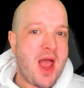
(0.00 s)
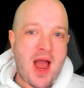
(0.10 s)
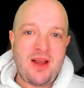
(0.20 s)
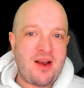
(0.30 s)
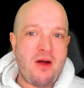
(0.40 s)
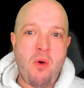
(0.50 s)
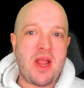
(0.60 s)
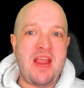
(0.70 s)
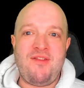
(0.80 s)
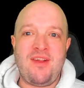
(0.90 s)
And you know what?
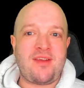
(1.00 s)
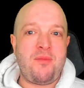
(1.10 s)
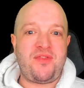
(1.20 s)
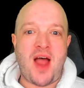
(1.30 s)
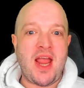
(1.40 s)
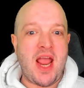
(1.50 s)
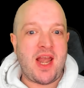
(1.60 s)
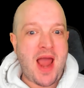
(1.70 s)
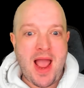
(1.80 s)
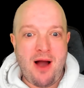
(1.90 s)
Even as I'm saying it
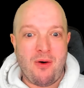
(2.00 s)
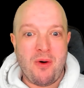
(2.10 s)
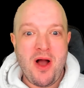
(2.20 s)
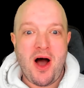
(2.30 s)
now,